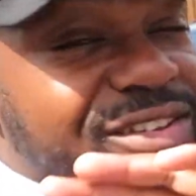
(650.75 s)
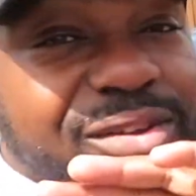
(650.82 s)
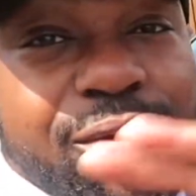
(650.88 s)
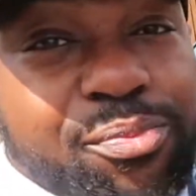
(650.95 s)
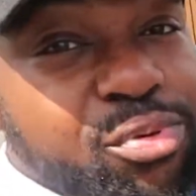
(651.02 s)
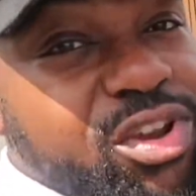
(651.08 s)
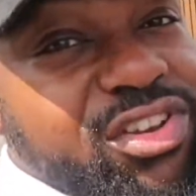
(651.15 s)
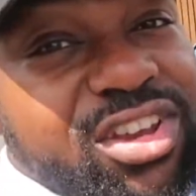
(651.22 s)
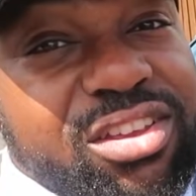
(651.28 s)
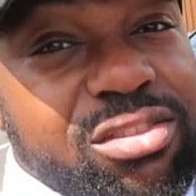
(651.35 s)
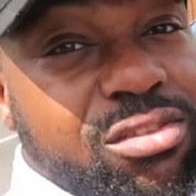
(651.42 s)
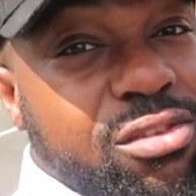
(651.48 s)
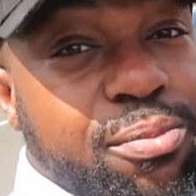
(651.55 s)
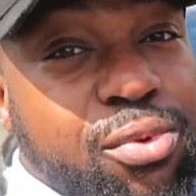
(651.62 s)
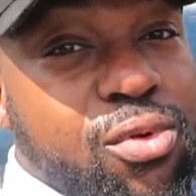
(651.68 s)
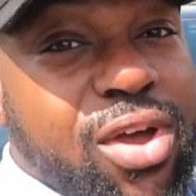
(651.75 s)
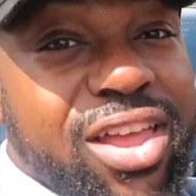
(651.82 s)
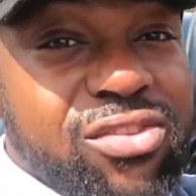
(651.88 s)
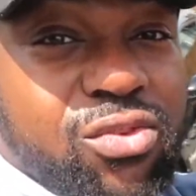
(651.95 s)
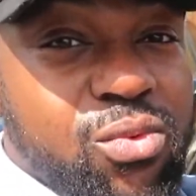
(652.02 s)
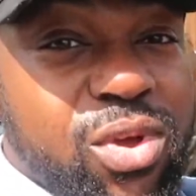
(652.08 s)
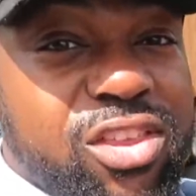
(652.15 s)
Appreciate the support
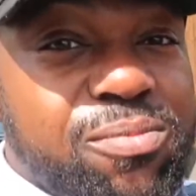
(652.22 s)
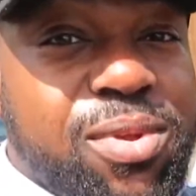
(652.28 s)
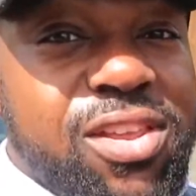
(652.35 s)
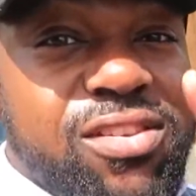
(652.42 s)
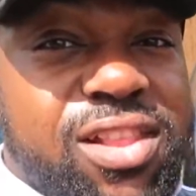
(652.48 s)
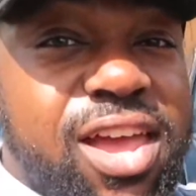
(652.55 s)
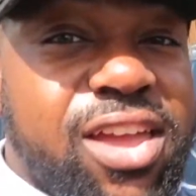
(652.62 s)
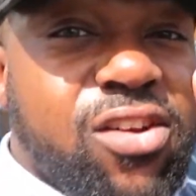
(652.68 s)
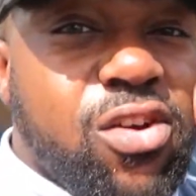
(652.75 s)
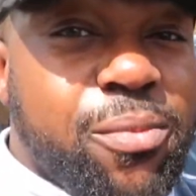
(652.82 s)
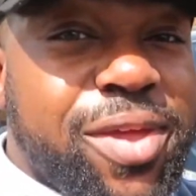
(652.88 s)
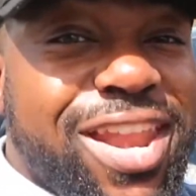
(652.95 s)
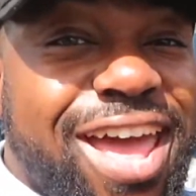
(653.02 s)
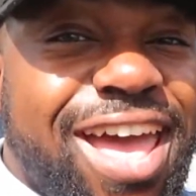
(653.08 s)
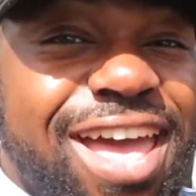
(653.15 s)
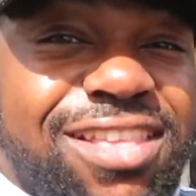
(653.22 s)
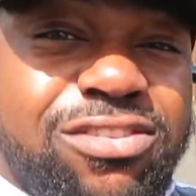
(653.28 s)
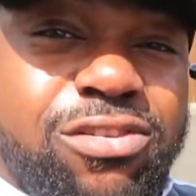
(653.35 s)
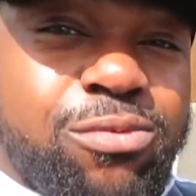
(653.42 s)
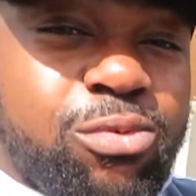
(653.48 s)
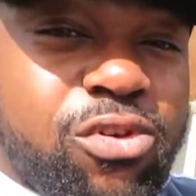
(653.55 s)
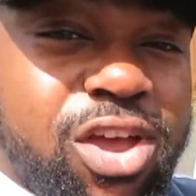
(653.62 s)
as always. Please like, comment
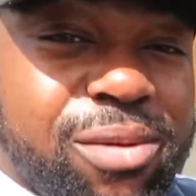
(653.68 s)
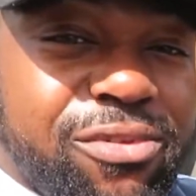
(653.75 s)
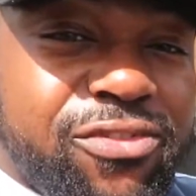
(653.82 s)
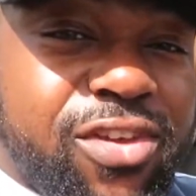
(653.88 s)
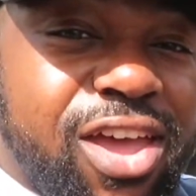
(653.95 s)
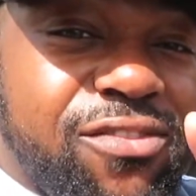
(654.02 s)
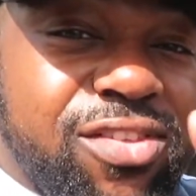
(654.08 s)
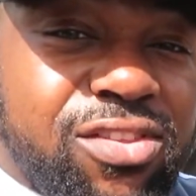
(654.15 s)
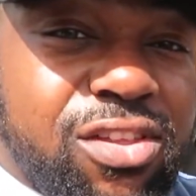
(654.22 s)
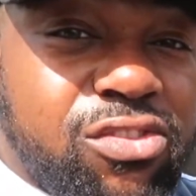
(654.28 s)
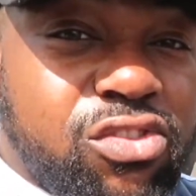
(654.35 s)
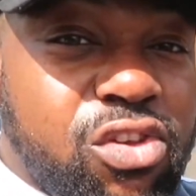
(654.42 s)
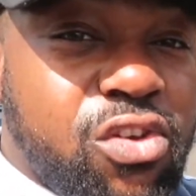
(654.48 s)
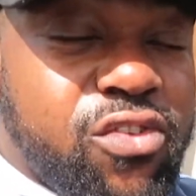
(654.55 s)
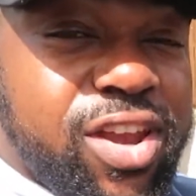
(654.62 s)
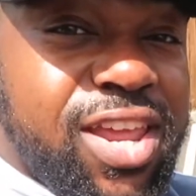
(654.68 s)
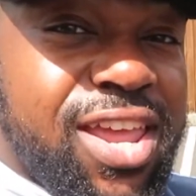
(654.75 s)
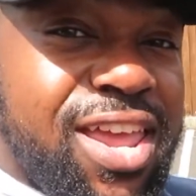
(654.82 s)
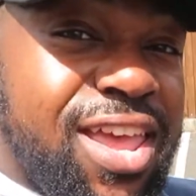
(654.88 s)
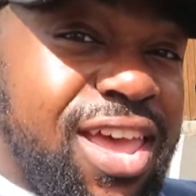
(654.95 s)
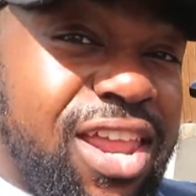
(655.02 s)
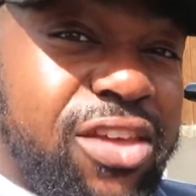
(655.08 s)
and subscribe if you haven't done so already,
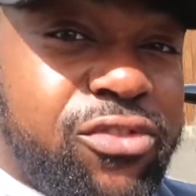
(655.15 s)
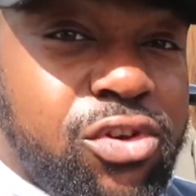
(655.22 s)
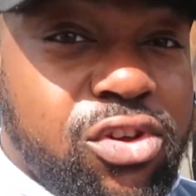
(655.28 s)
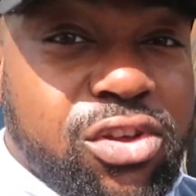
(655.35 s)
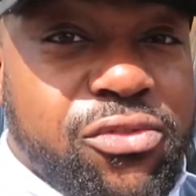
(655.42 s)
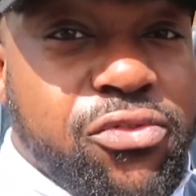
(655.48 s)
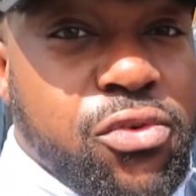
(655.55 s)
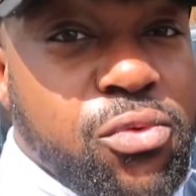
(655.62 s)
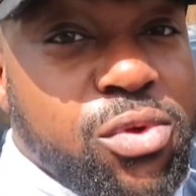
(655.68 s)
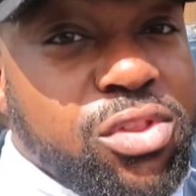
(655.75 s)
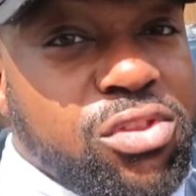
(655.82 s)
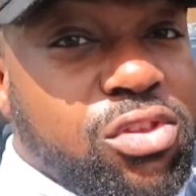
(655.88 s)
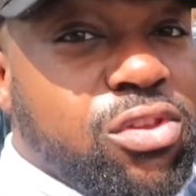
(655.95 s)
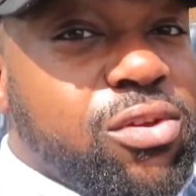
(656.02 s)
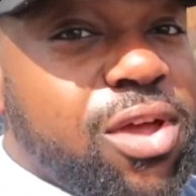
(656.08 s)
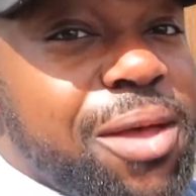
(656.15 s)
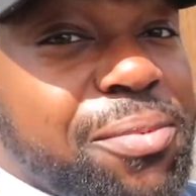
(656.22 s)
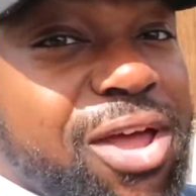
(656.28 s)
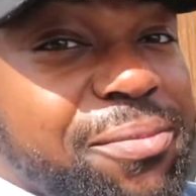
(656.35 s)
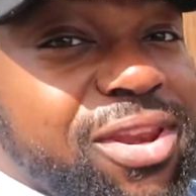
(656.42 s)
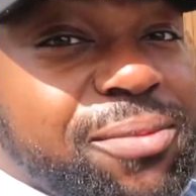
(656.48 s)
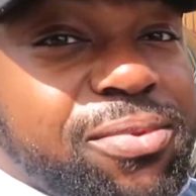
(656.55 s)
and if you're looking forward to the
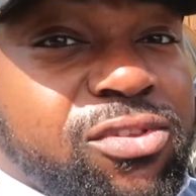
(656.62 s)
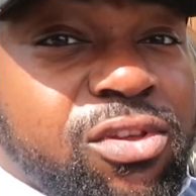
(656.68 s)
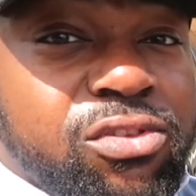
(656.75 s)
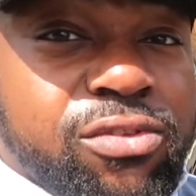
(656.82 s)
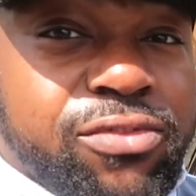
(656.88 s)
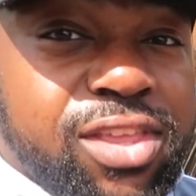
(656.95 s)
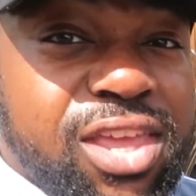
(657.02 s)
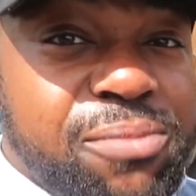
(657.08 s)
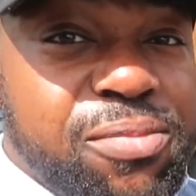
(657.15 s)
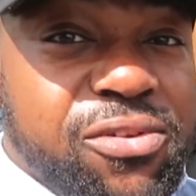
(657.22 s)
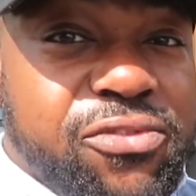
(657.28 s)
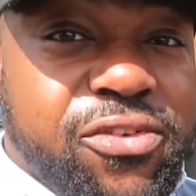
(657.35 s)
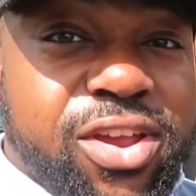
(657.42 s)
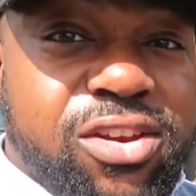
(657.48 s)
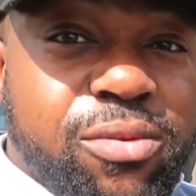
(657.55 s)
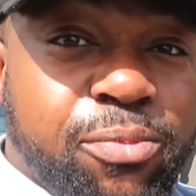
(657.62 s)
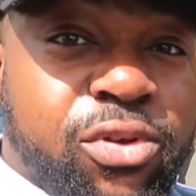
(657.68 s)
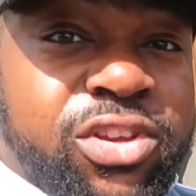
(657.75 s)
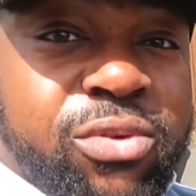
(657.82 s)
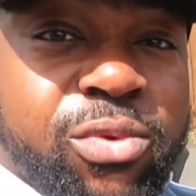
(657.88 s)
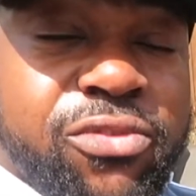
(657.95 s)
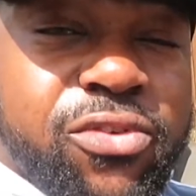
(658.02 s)
upcoming episodes of the EP3 and the
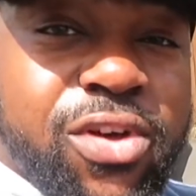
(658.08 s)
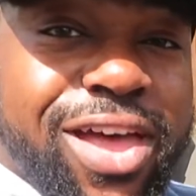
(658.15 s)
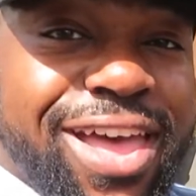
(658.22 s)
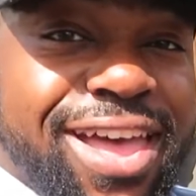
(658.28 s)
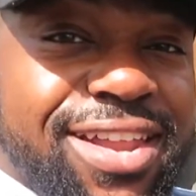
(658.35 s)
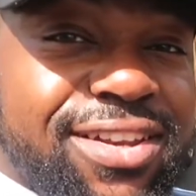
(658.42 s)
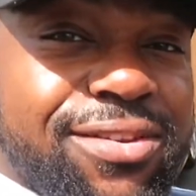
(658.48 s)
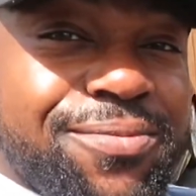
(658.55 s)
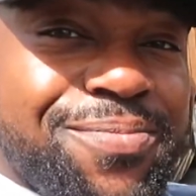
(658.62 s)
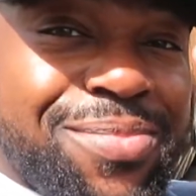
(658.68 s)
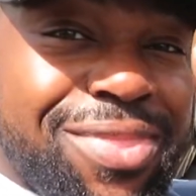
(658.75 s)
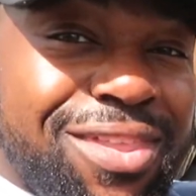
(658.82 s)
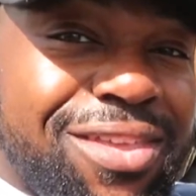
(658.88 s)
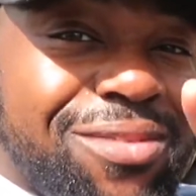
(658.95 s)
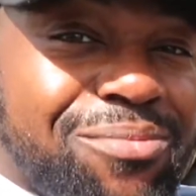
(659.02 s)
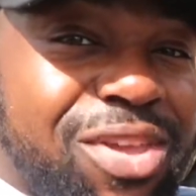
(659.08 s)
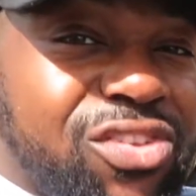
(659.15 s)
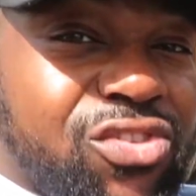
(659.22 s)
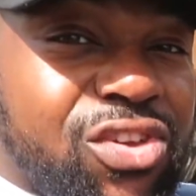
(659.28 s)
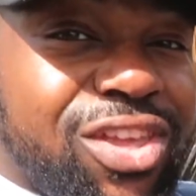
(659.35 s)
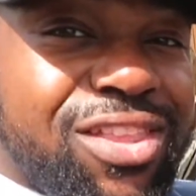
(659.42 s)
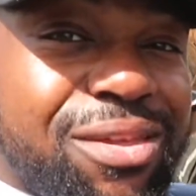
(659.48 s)
project we've got at hand, make
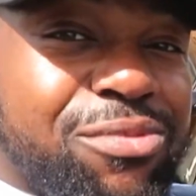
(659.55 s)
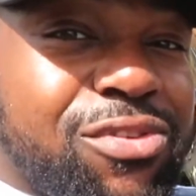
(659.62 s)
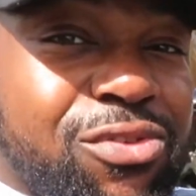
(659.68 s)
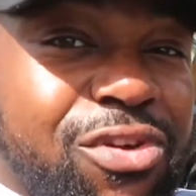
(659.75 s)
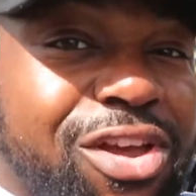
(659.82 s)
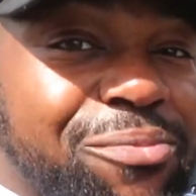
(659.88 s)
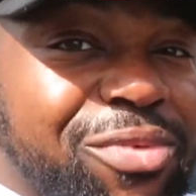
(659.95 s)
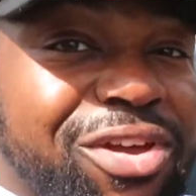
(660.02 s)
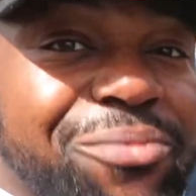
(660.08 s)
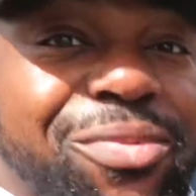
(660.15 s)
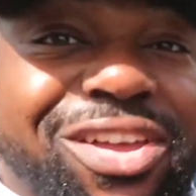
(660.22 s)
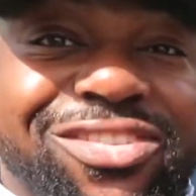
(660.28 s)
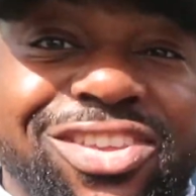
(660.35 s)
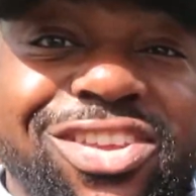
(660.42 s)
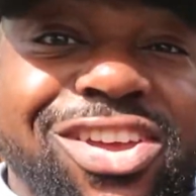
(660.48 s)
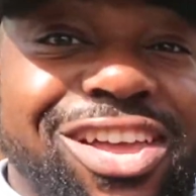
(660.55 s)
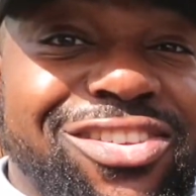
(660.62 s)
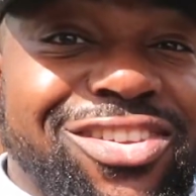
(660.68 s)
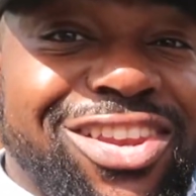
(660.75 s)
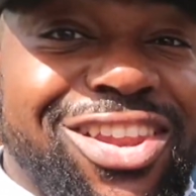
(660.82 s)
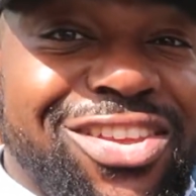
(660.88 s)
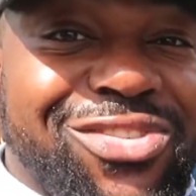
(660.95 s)
sure you hit that subscribe button. But I'll see you
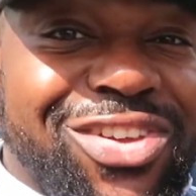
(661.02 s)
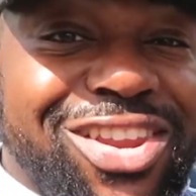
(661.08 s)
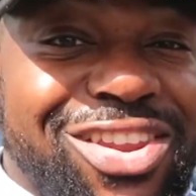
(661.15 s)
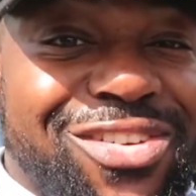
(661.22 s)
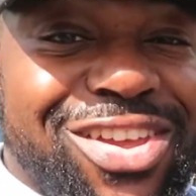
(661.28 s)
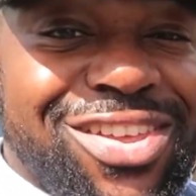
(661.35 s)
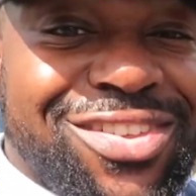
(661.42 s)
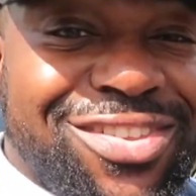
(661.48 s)
guys on the next one anyway.